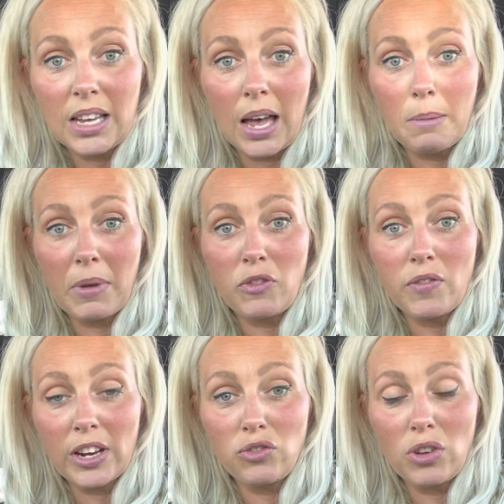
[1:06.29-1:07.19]
if you've
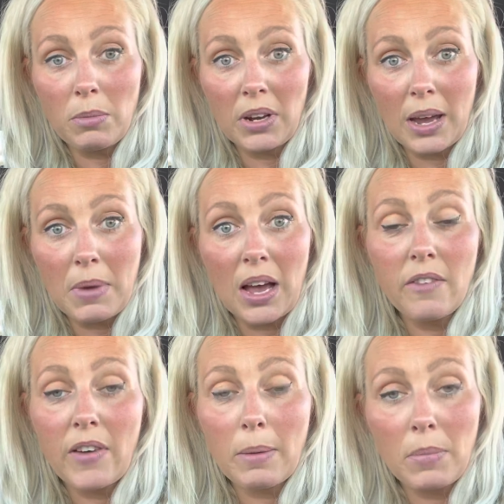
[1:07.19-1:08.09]
had a treatment like me,
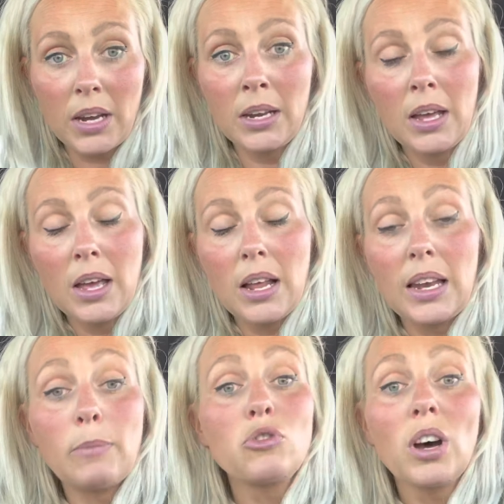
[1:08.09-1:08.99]
I've had mine
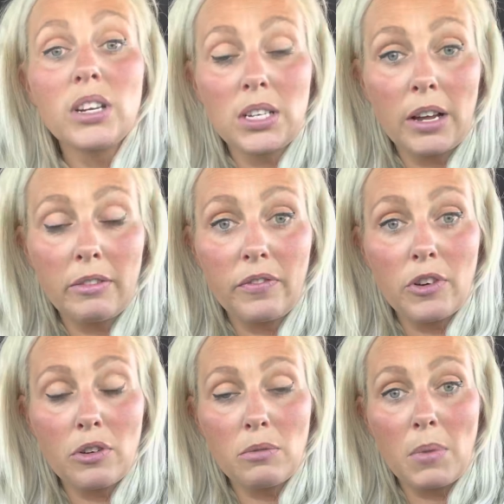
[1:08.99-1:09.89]
Lemtrada done
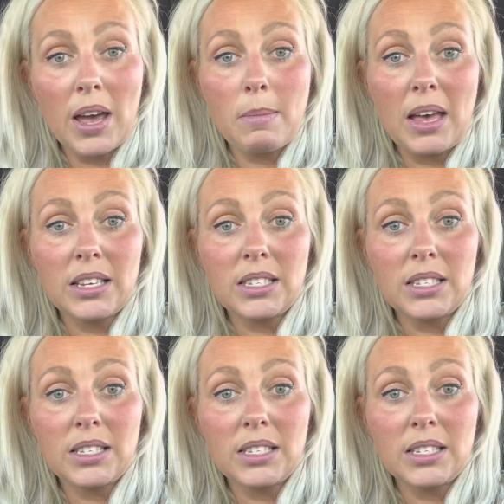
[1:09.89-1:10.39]
for my MS.